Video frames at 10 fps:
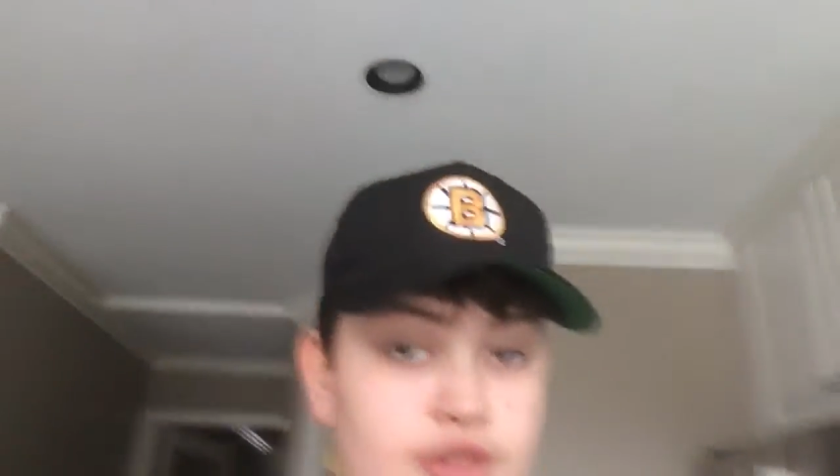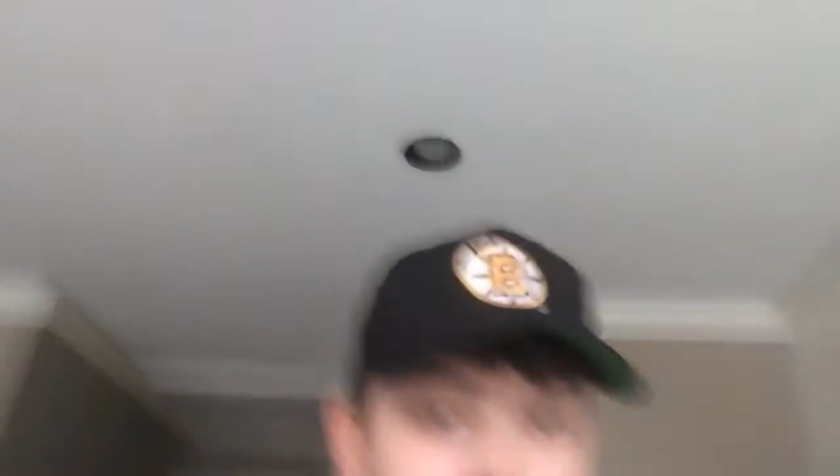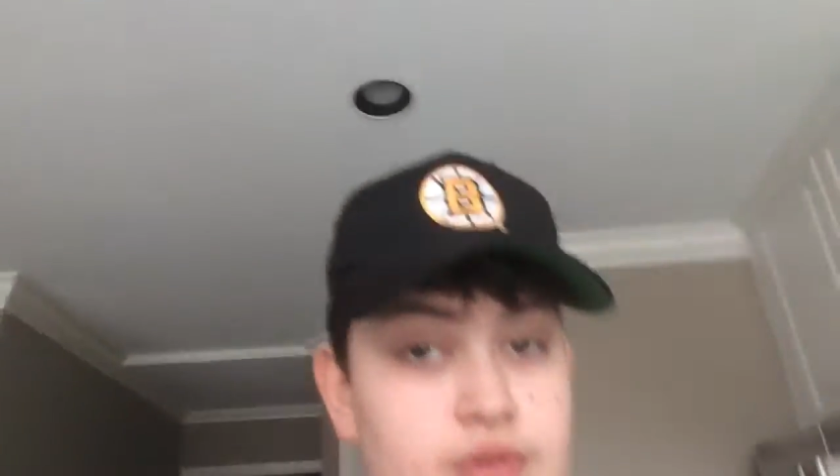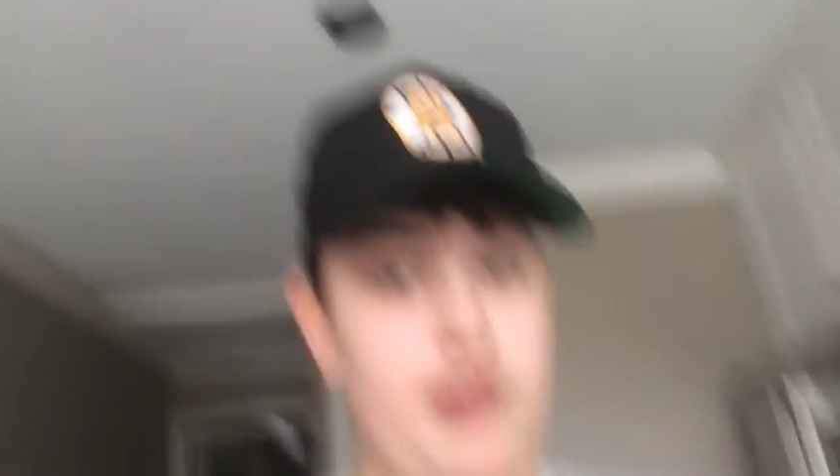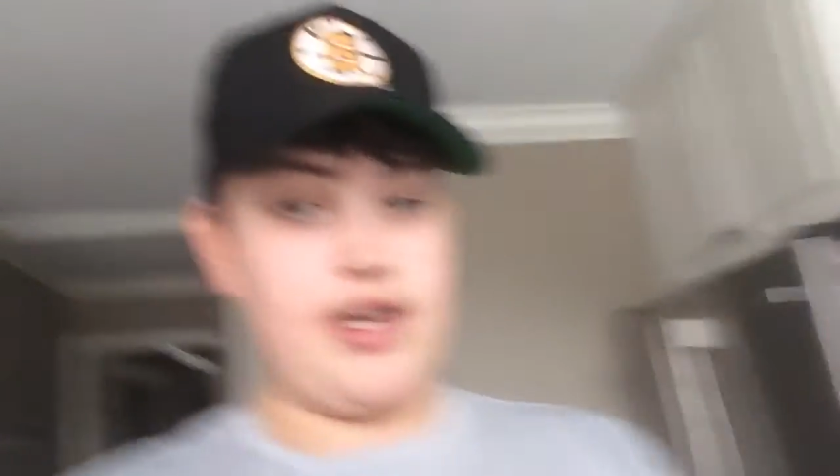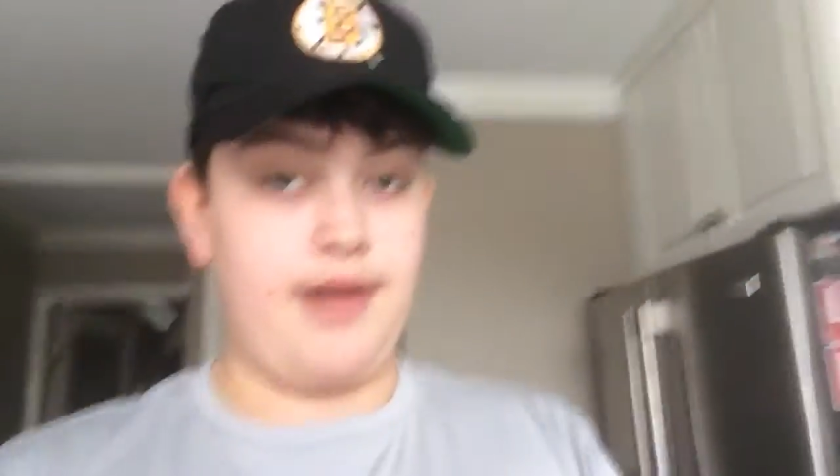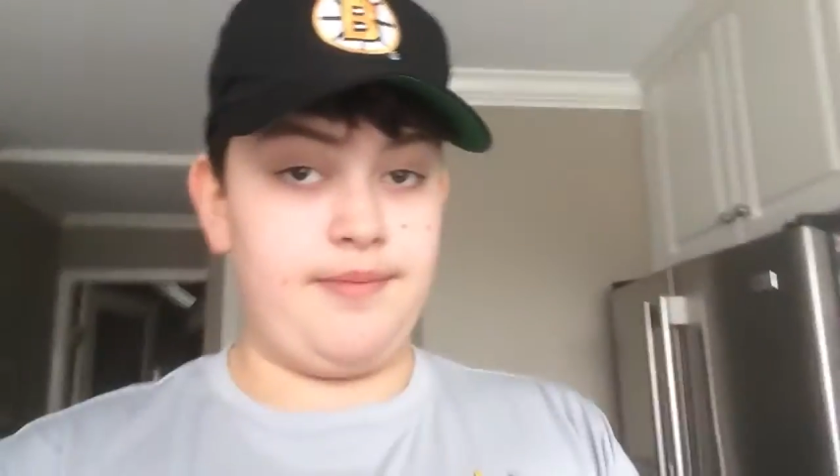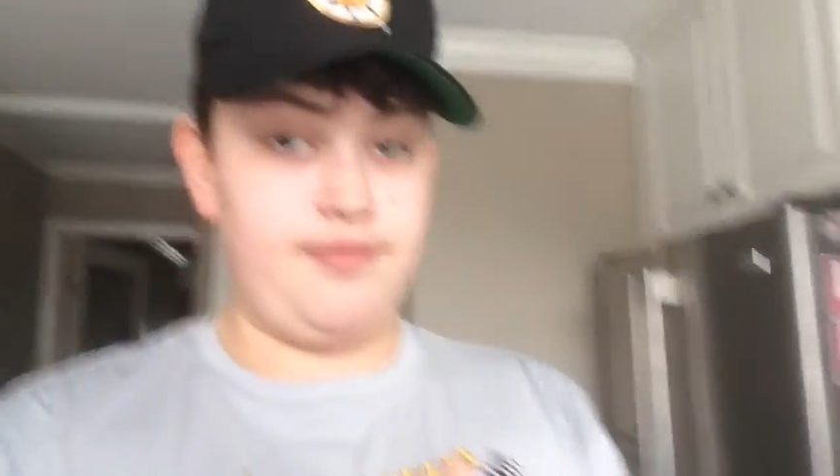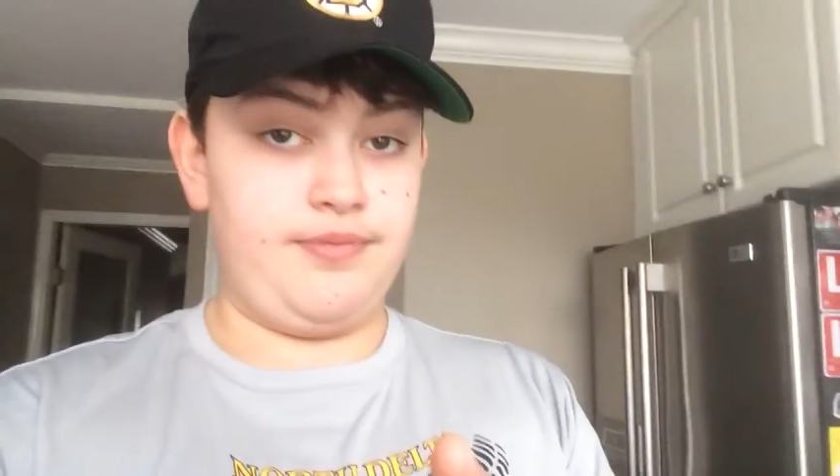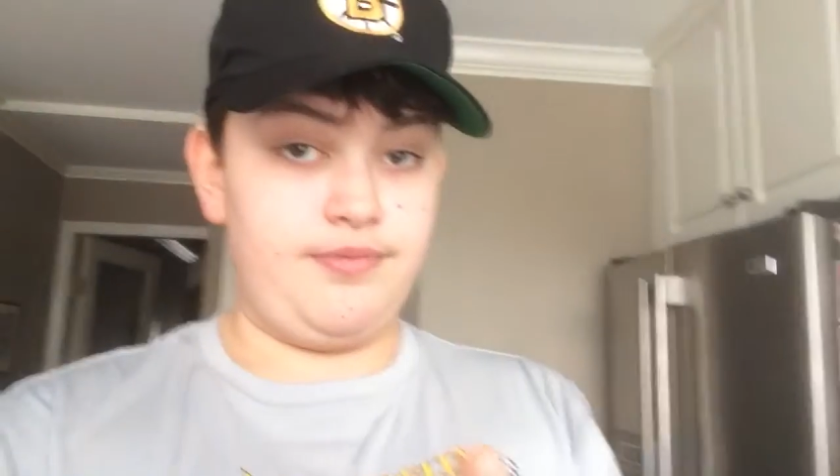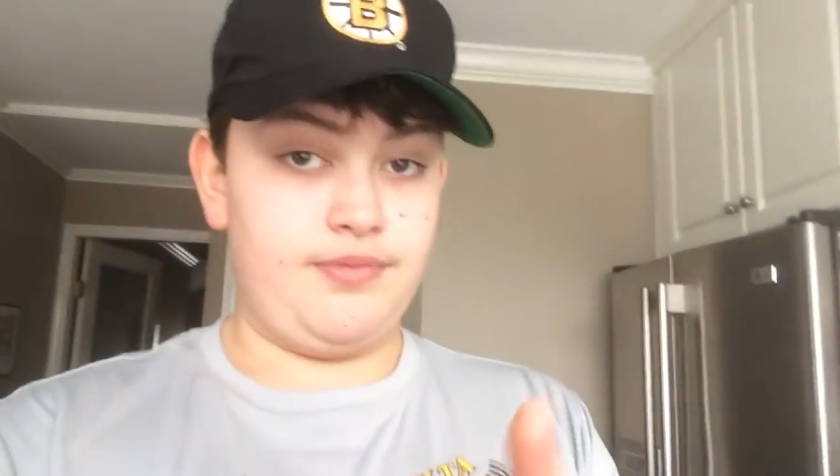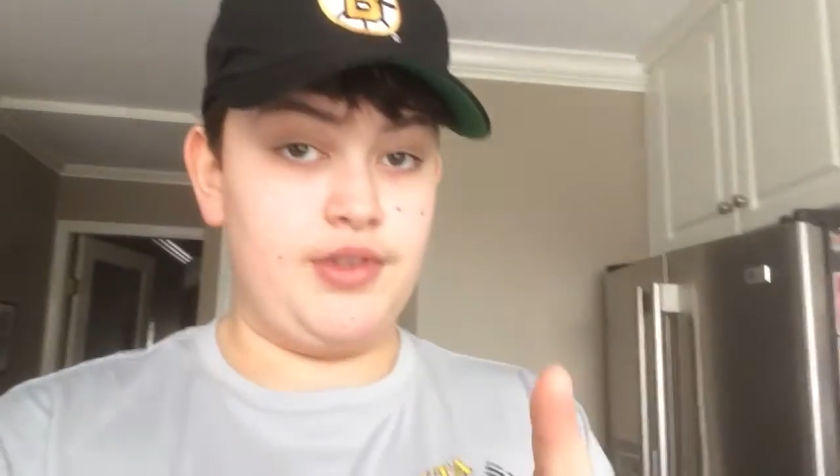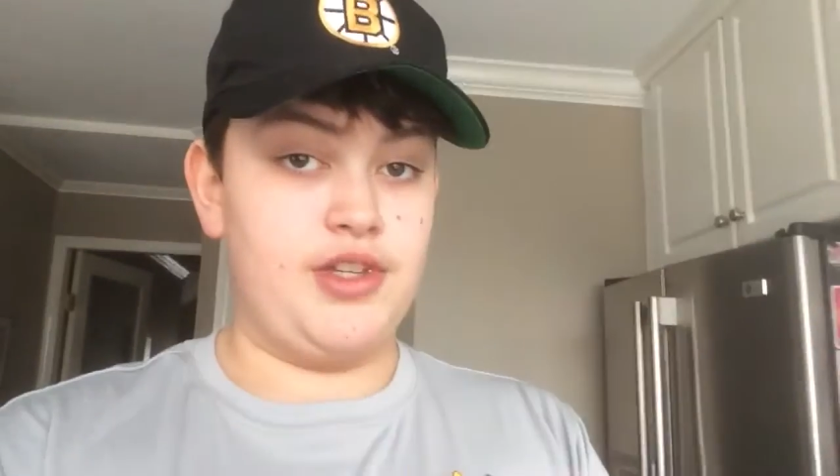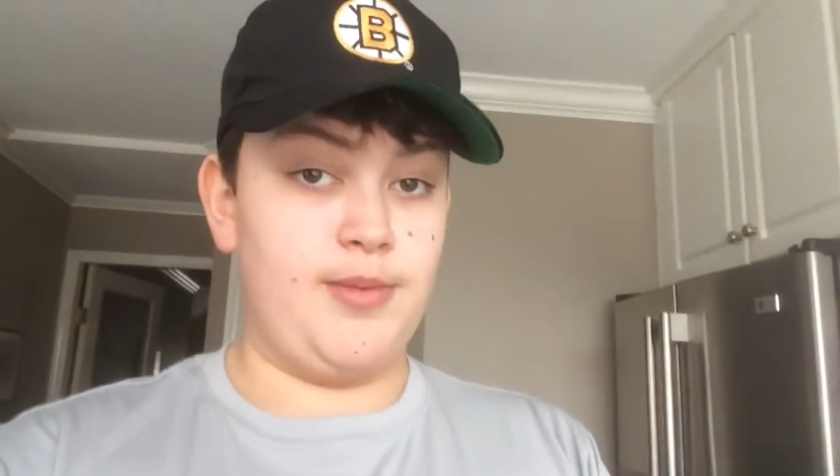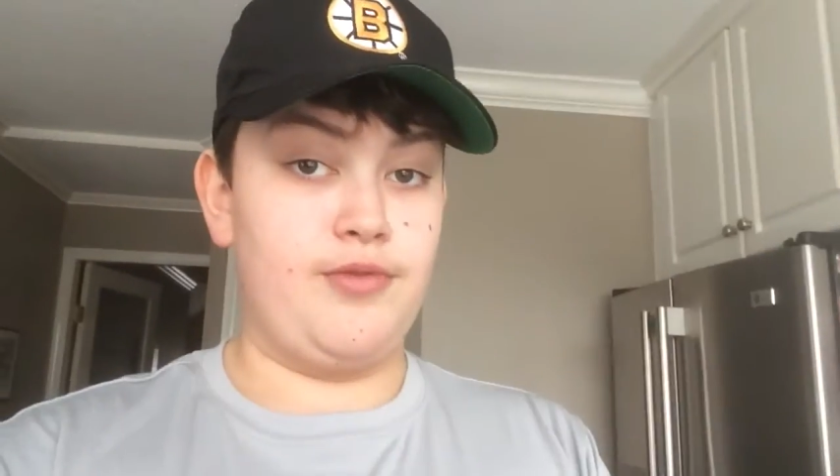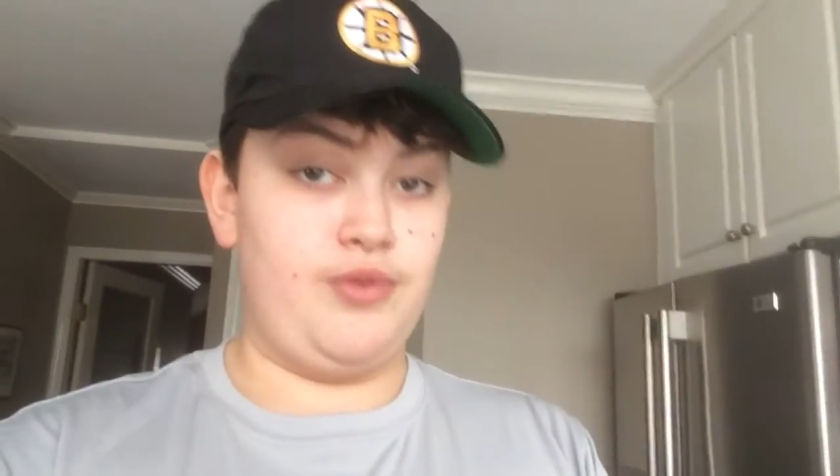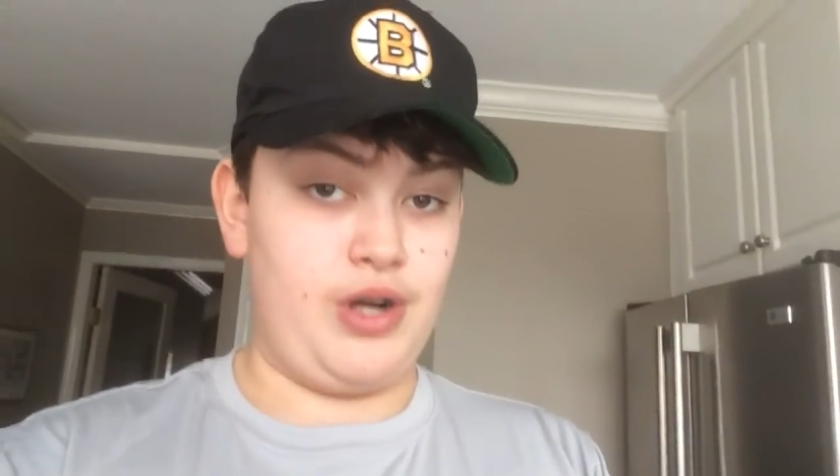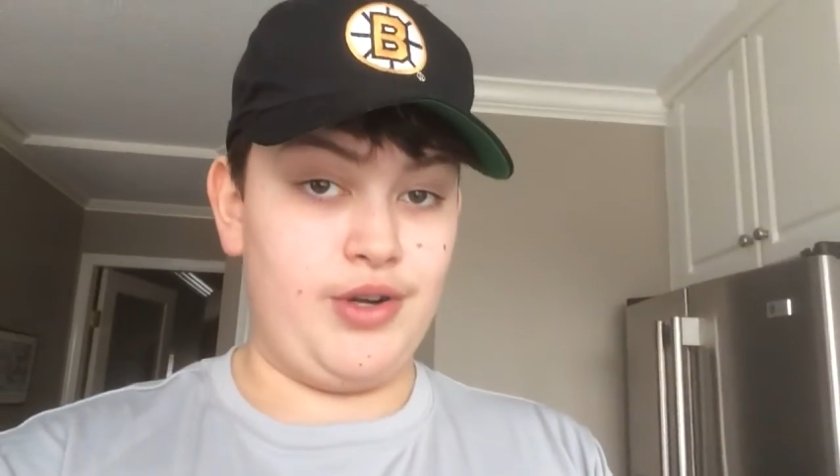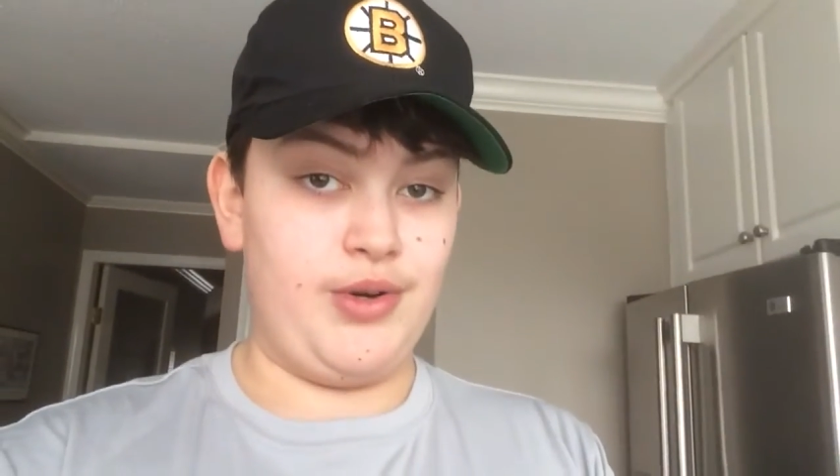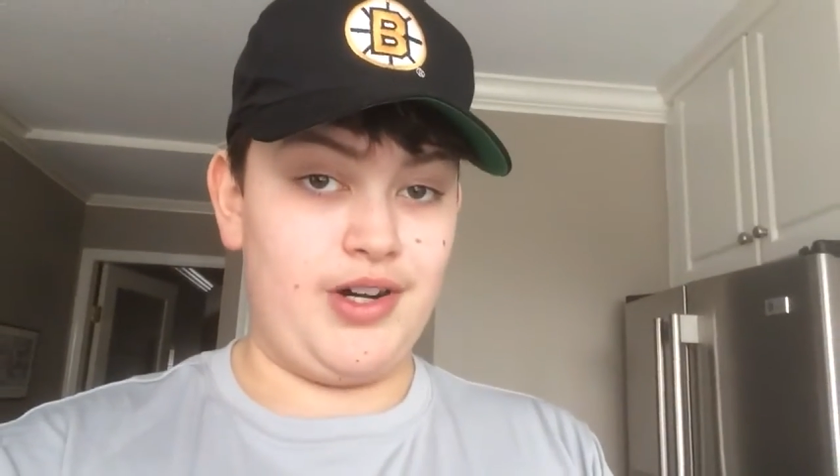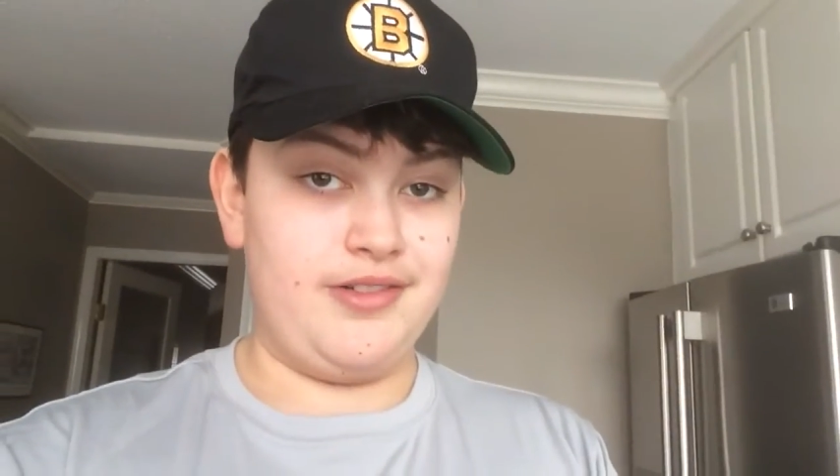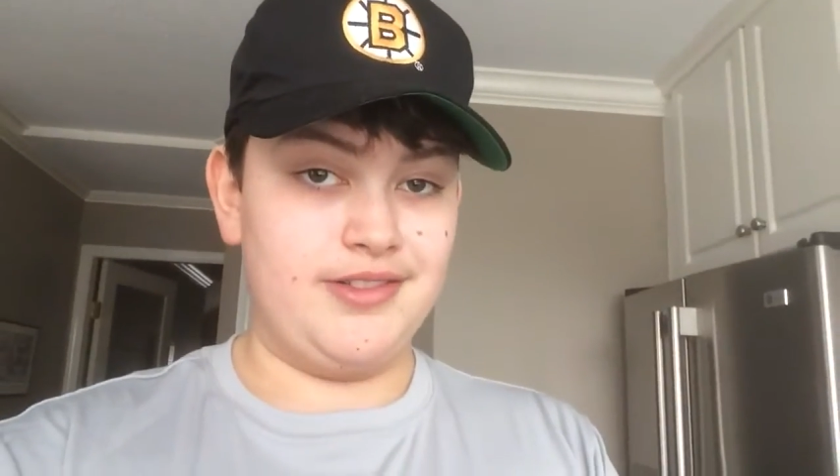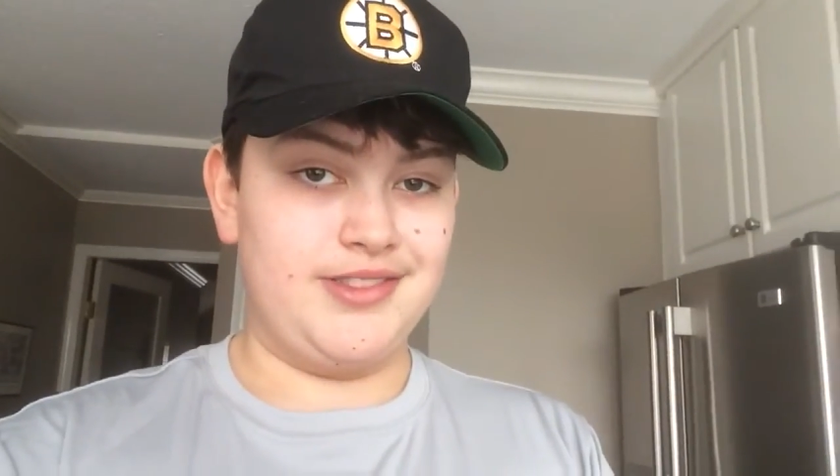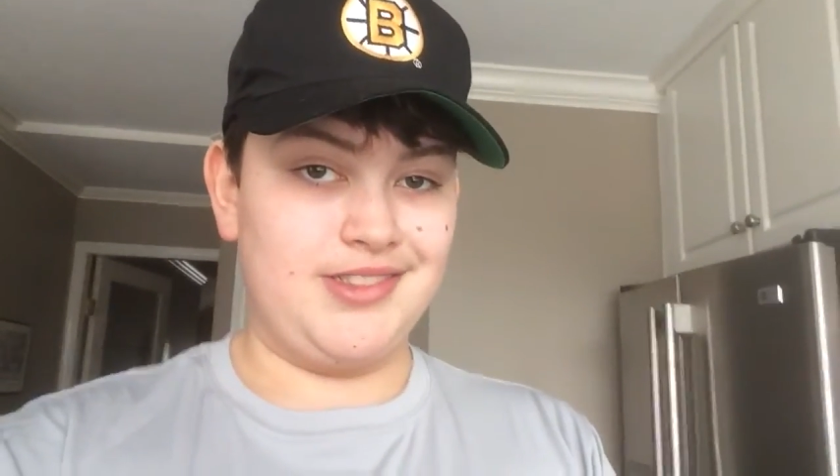Don't forget, keep it Fooel cool.